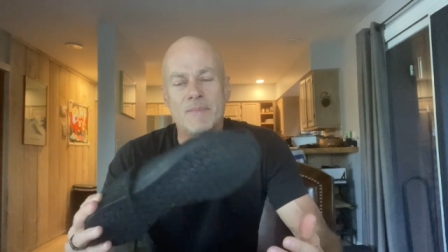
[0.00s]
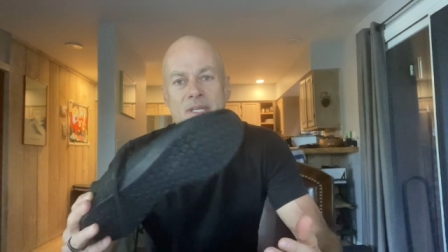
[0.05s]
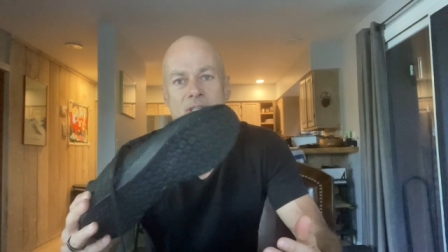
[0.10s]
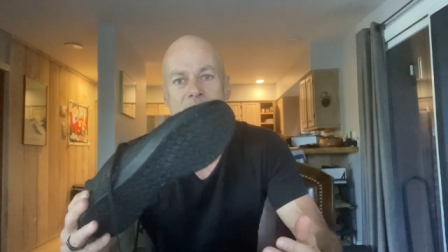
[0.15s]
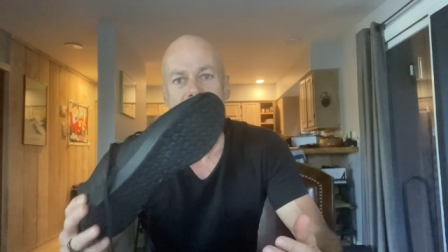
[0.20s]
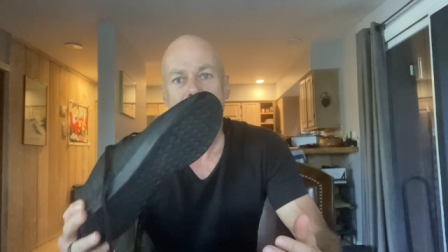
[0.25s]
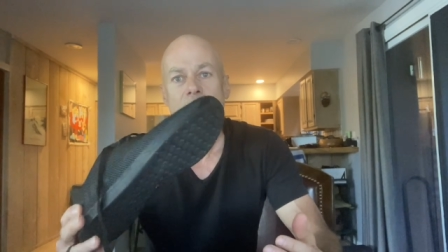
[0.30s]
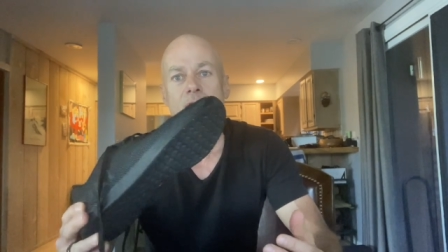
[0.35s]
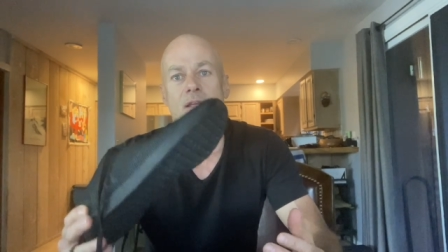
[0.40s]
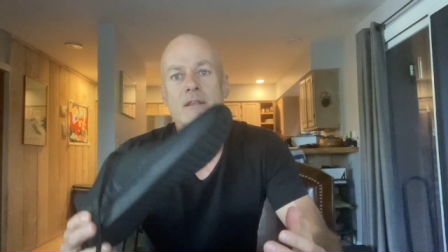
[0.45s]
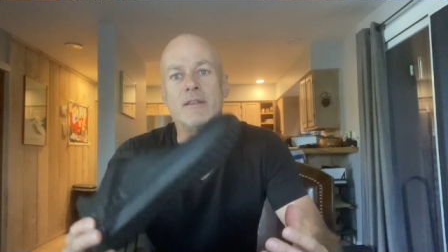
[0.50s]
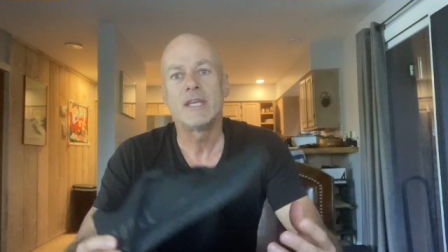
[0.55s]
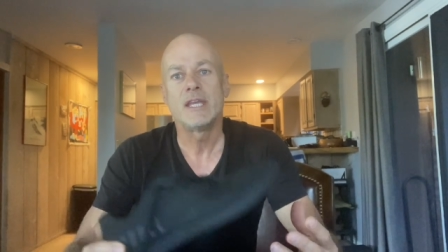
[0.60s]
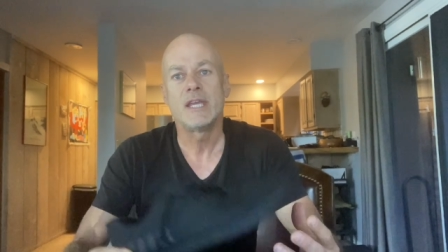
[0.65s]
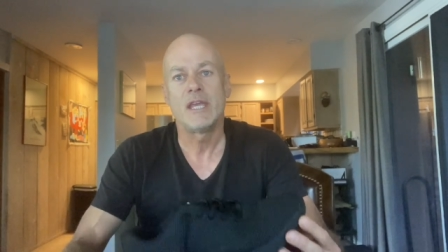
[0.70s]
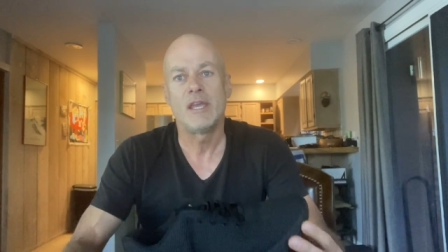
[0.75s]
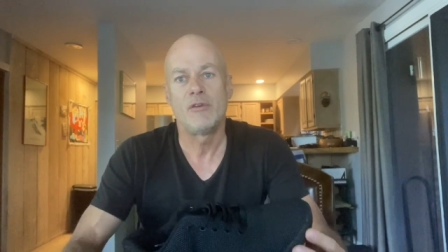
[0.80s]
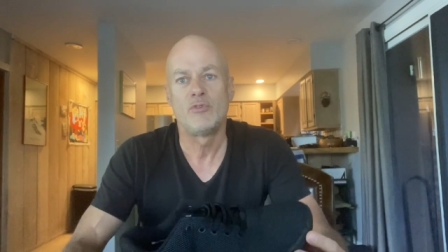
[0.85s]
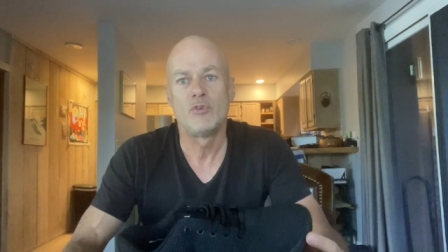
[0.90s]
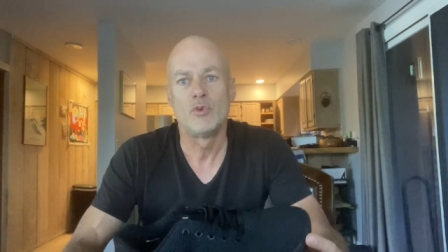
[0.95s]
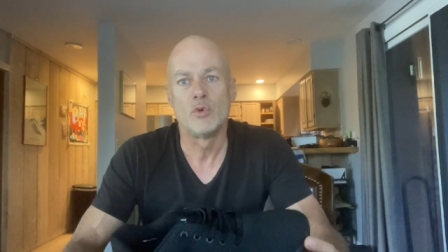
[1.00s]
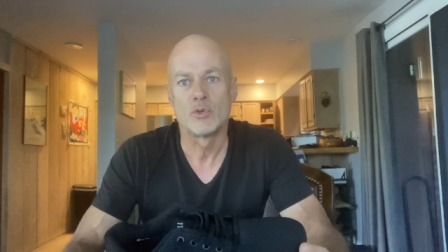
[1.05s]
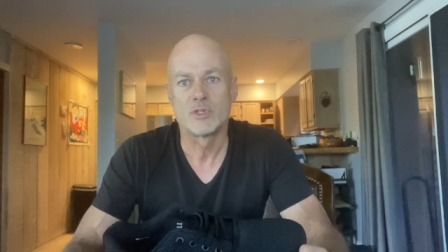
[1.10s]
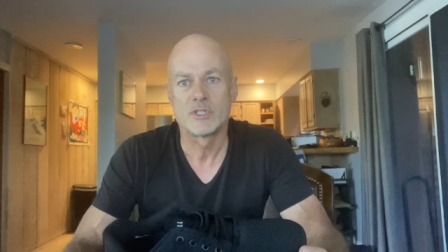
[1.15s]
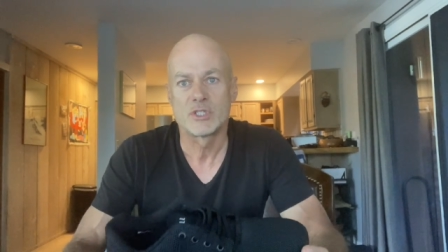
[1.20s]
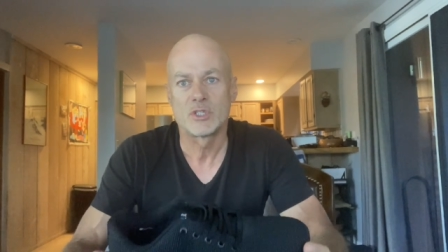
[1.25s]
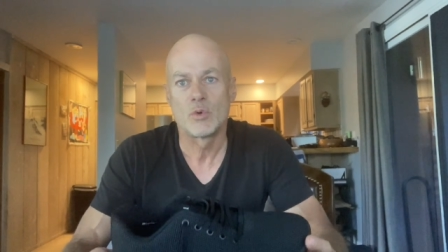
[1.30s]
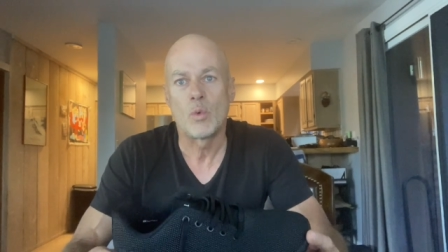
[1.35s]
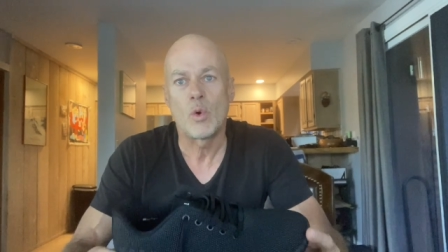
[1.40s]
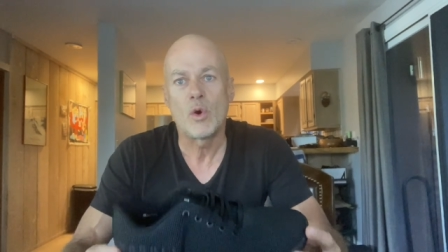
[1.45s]
Secondly, if you're
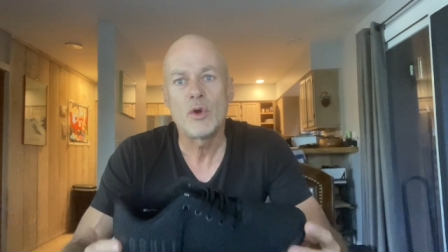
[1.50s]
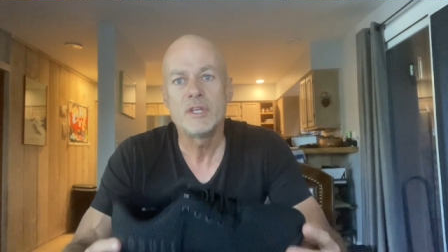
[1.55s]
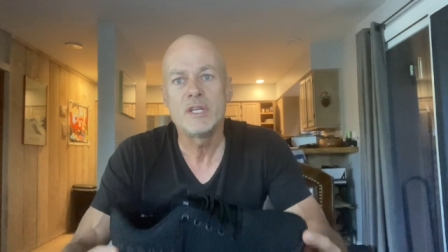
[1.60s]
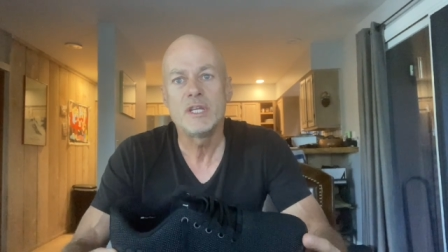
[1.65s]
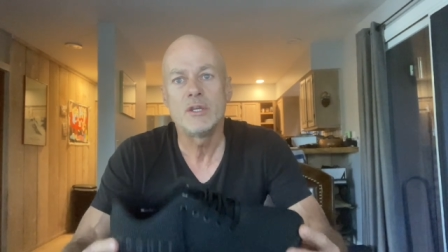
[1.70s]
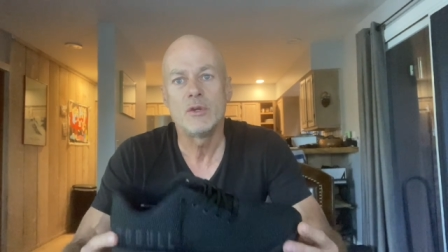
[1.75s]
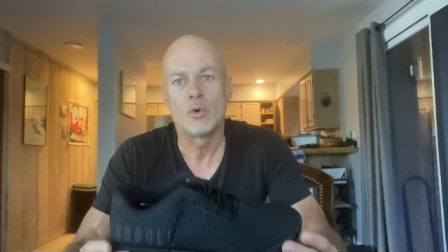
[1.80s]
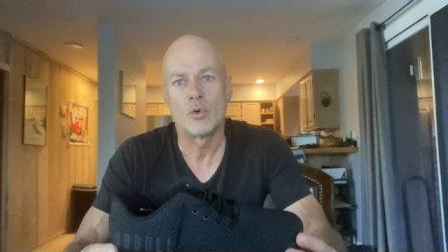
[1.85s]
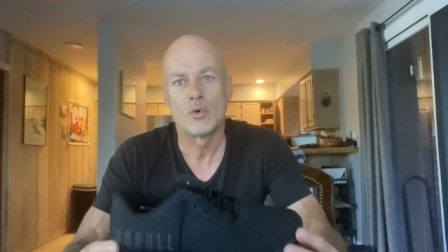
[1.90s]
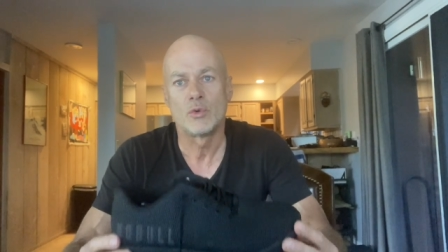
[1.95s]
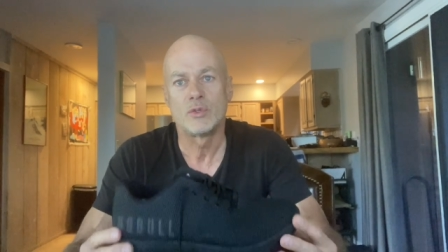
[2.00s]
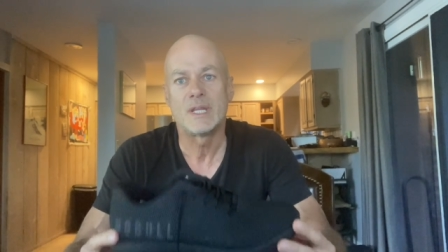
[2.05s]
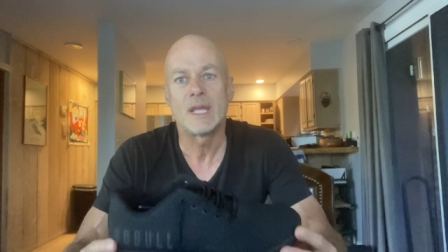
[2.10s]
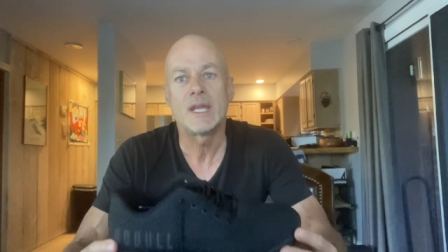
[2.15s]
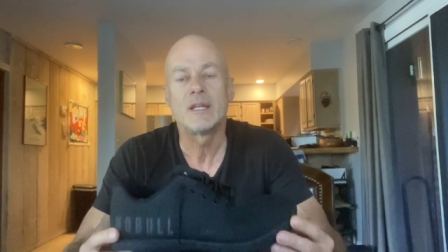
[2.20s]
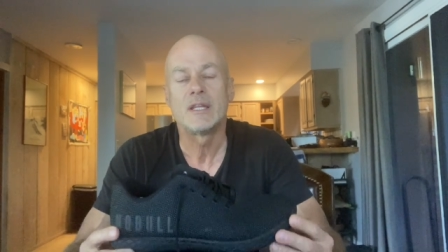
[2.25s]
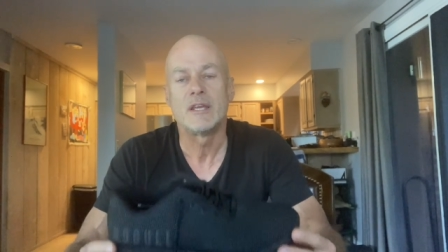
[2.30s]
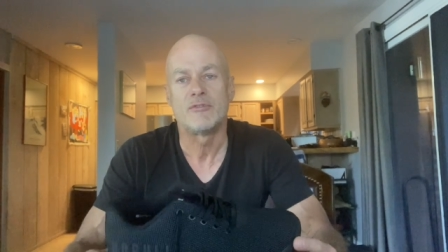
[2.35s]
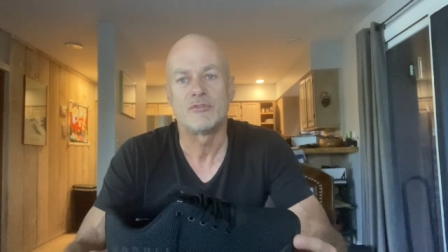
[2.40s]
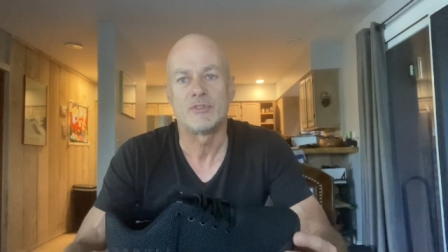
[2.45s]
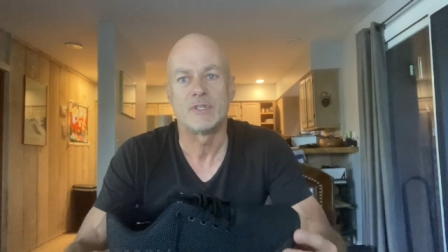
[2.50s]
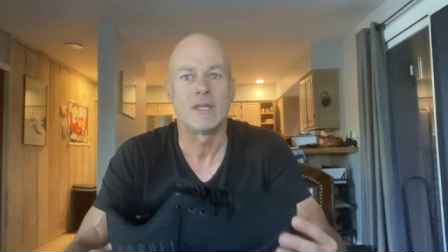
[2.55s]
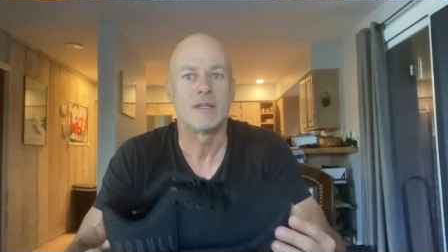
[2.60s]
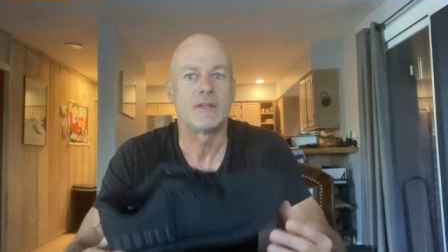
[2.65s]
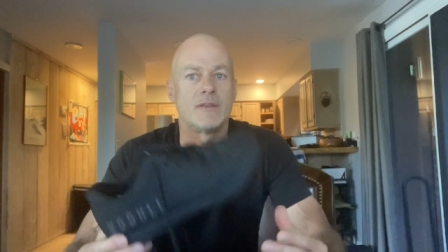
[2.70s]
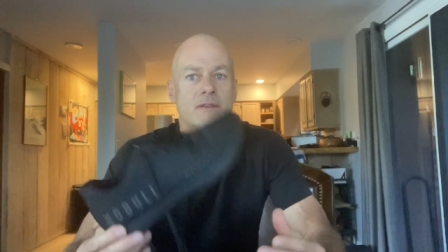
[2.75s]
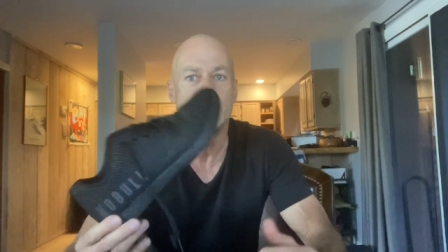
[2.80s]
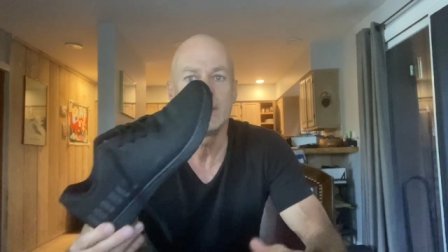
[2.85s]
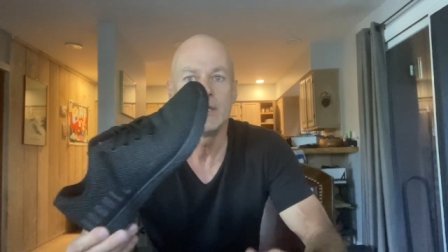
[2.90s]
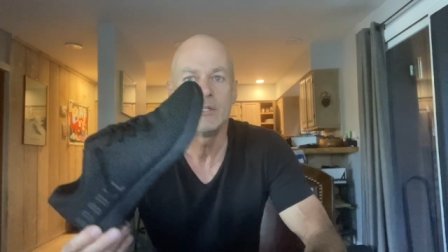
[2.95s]
squatting or
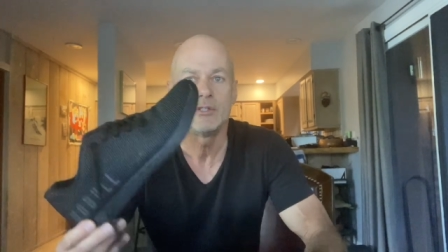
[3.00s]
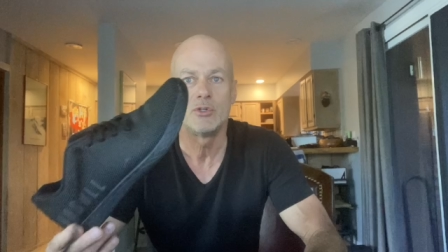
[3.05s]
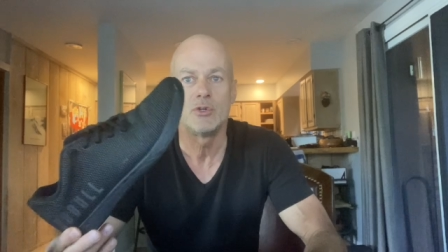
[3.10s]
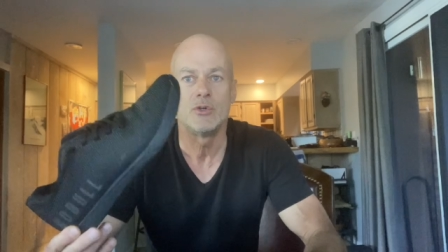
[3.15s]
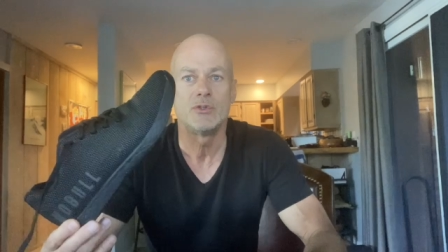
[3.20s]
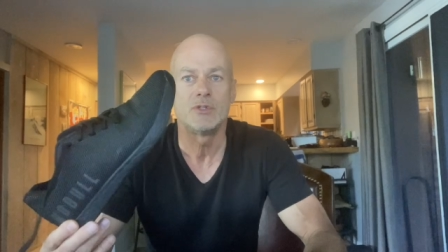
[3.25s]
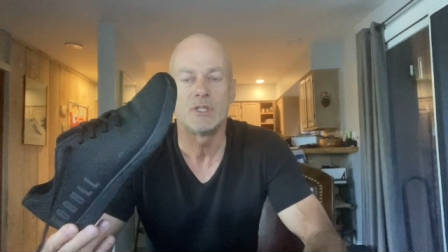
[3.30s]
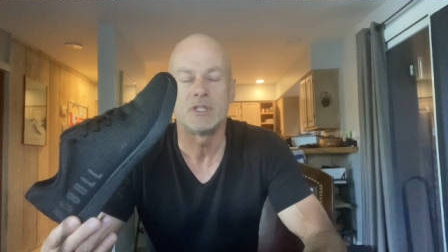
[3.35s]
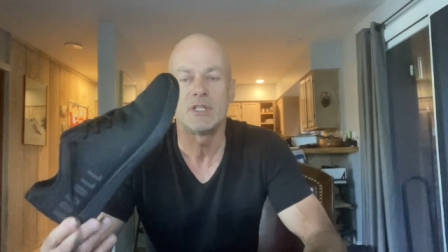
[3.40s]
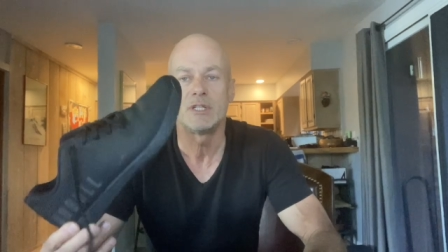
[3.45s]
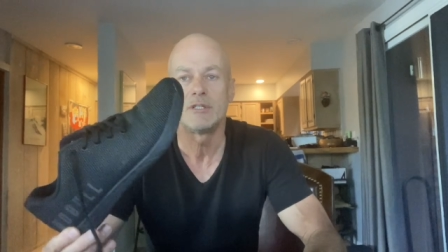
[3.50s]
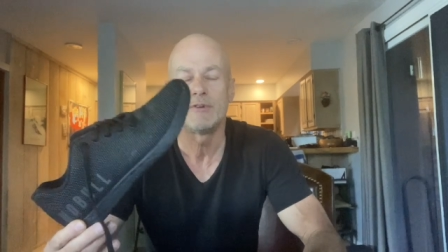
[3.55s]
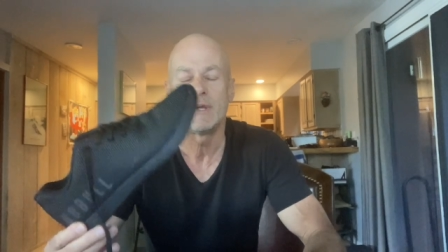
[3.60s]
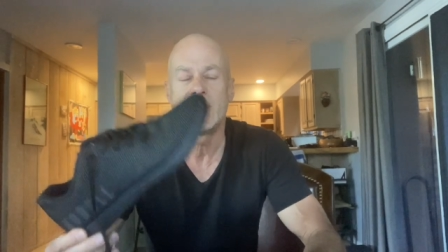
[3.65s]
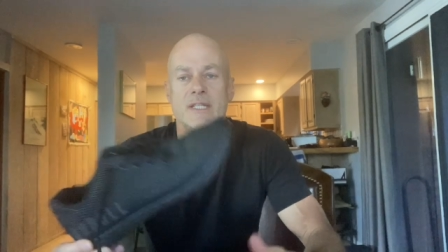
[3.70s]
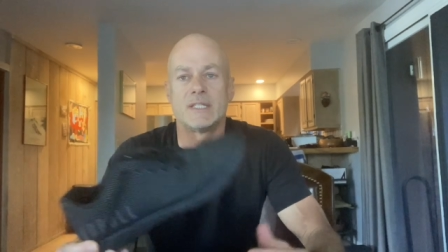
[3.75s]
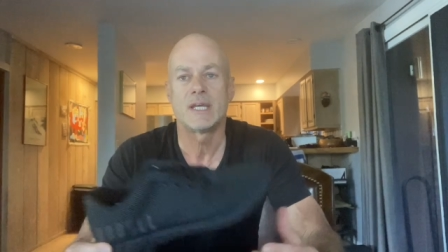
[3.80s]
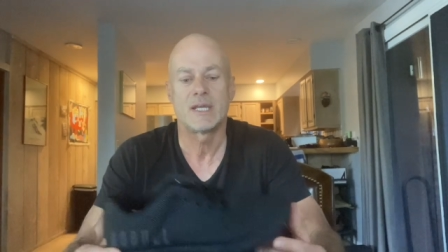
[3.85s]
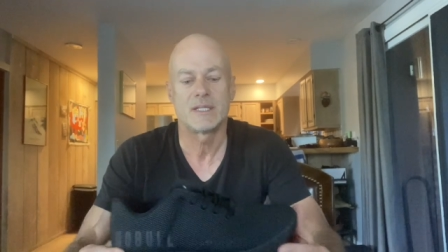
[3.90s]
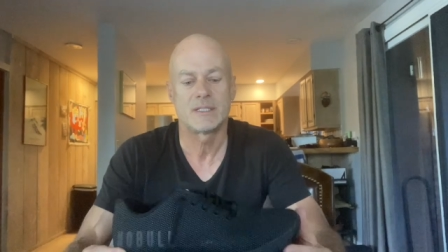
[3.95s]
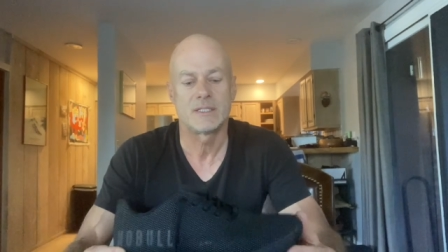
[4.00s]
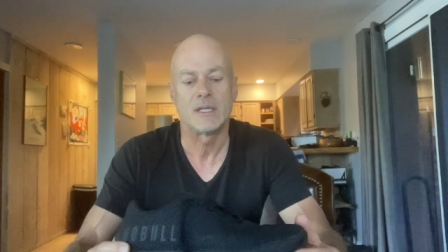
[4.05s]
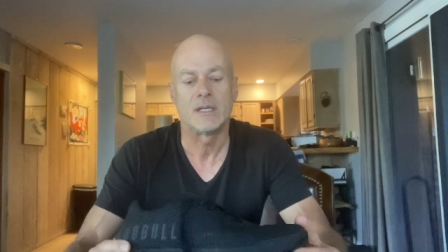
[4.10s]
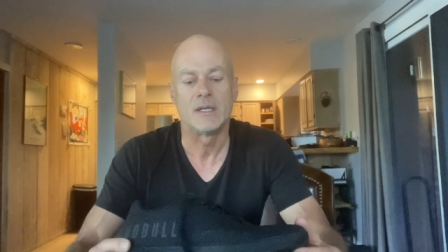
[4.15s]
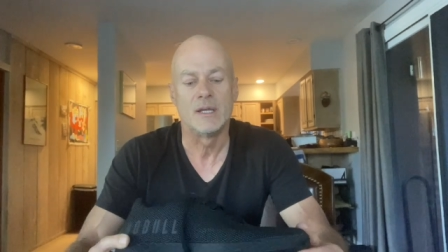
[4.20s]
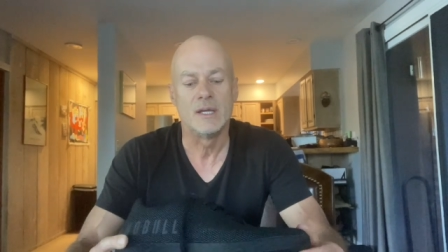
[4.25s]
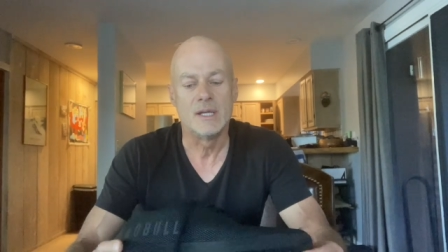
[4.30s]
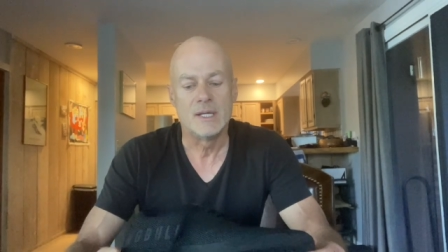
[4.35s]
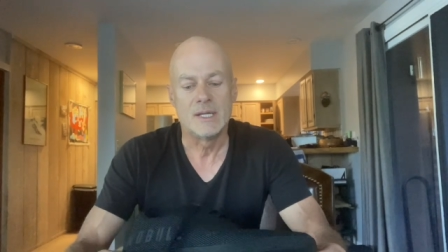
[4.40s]
deadlifting, these shoes are just fantastic.